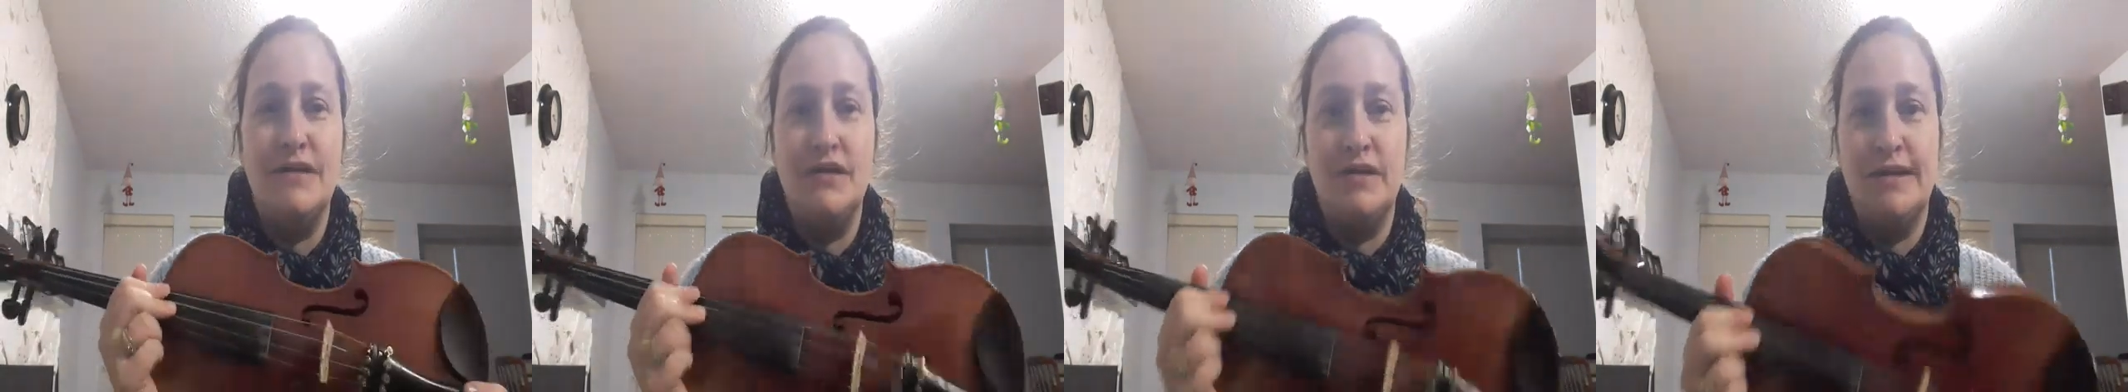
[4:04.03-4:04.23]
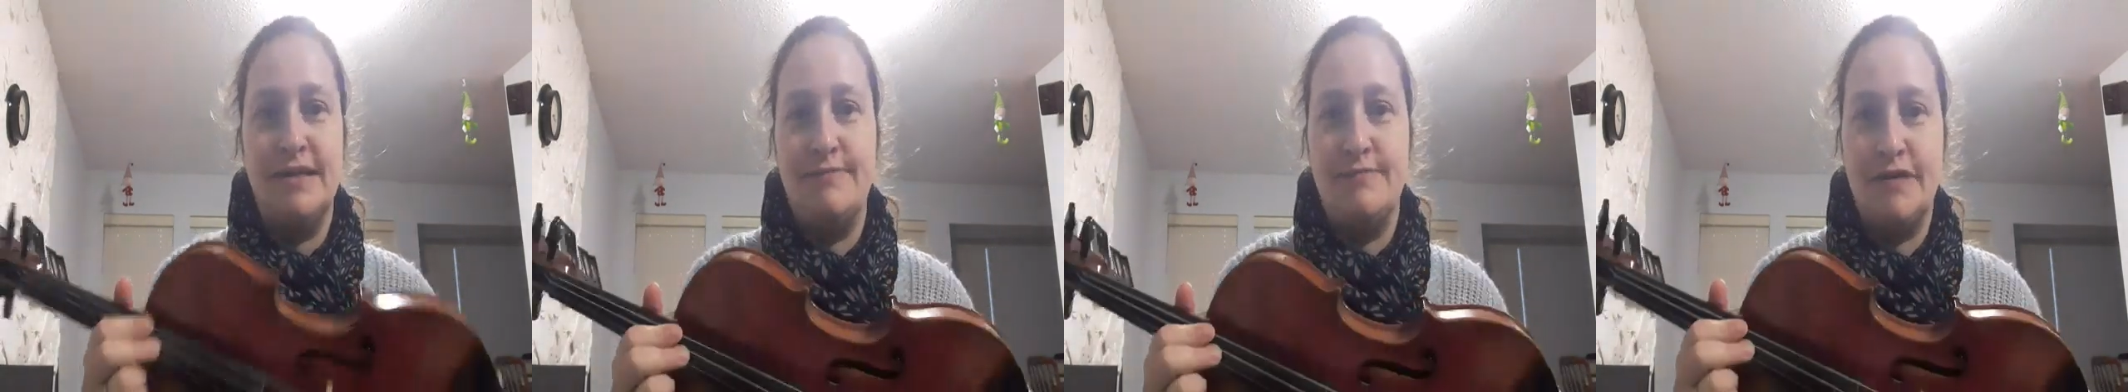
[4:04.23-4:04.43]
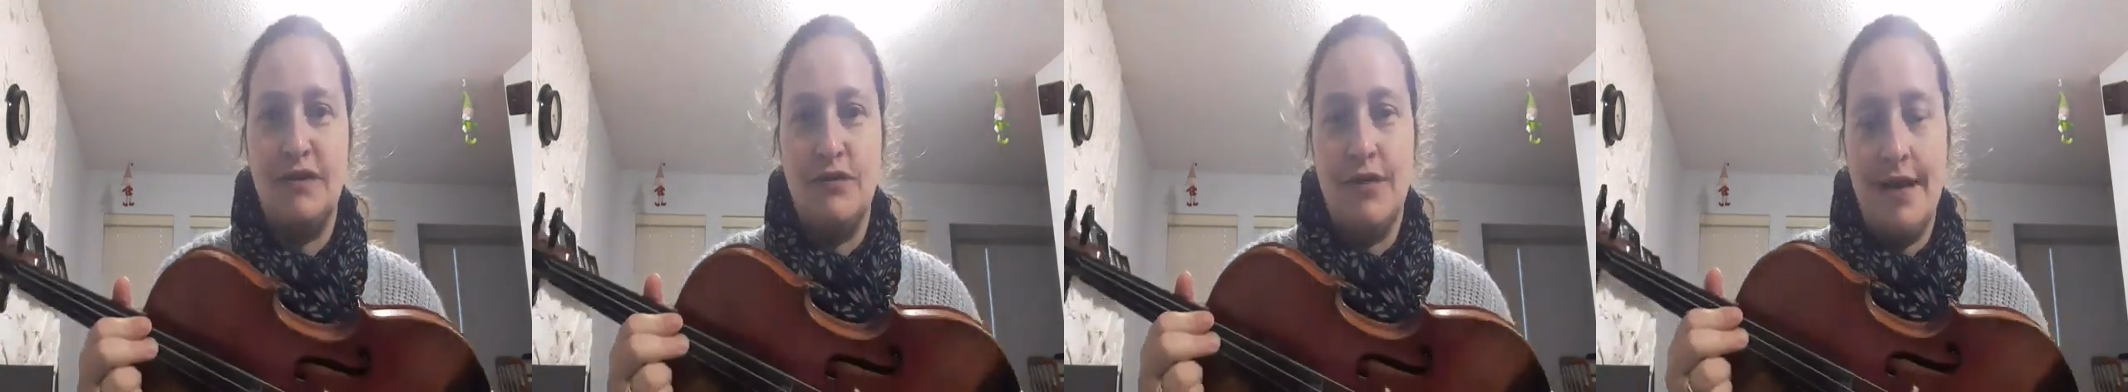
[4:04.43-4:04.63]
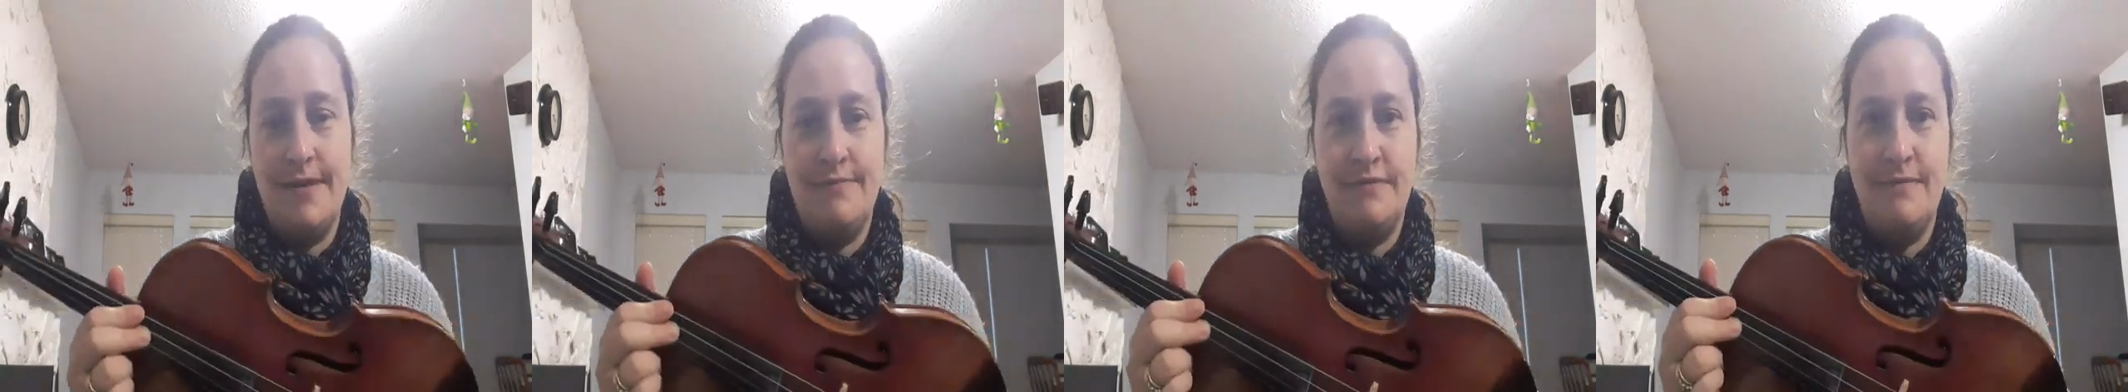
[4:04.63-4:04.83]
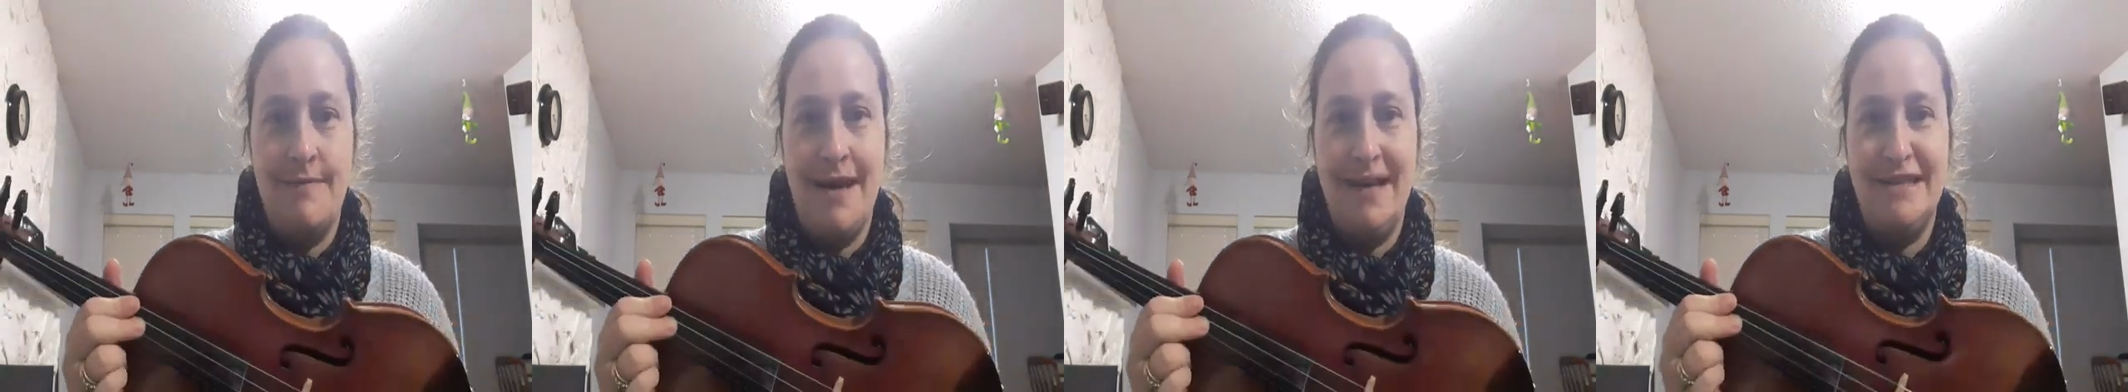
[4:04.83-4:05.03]
to
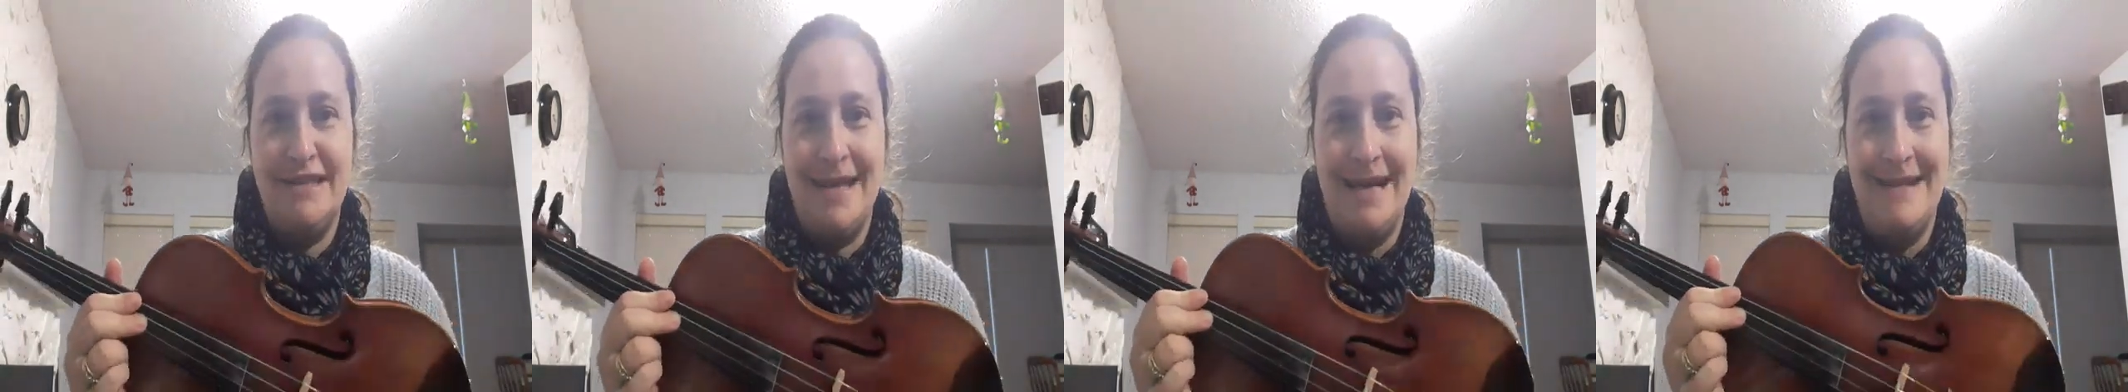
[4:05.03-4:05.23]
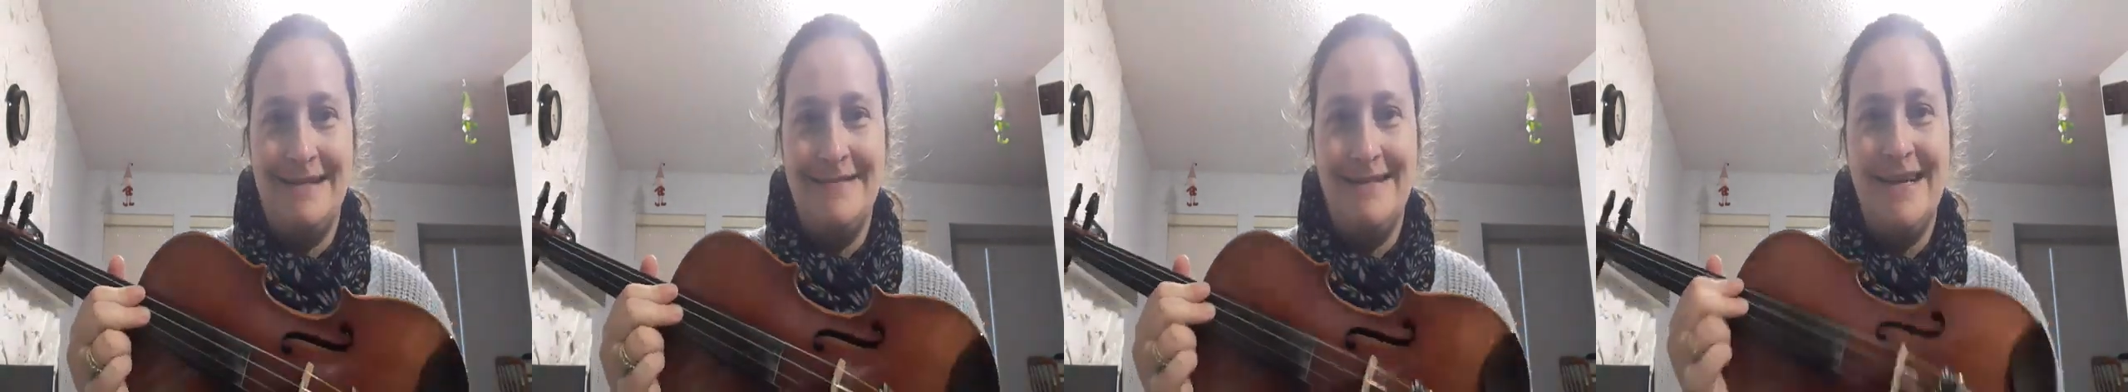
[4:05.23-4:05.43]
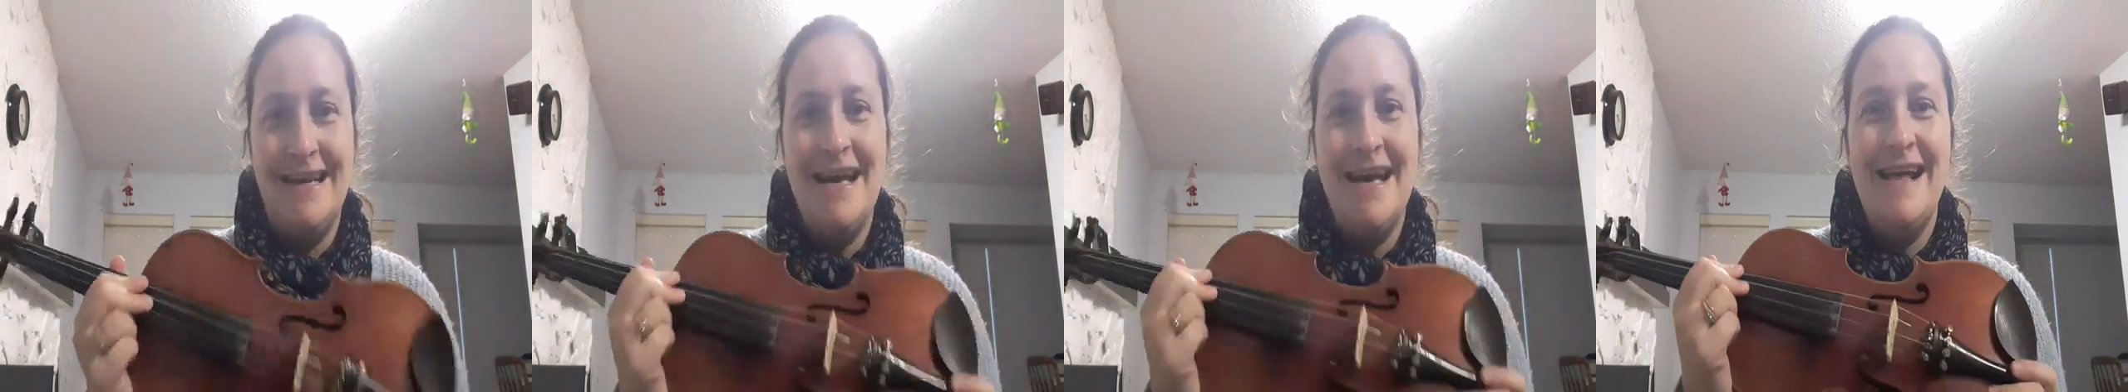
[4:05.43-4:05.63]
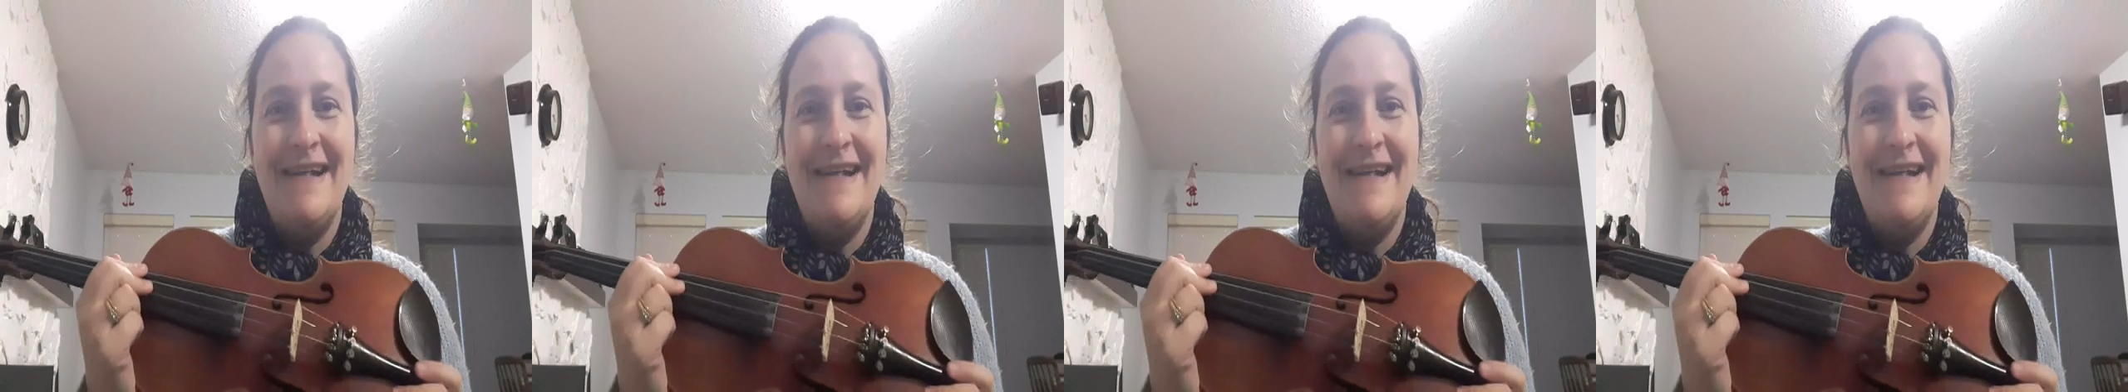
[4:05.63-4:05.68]
subscribe to my channel.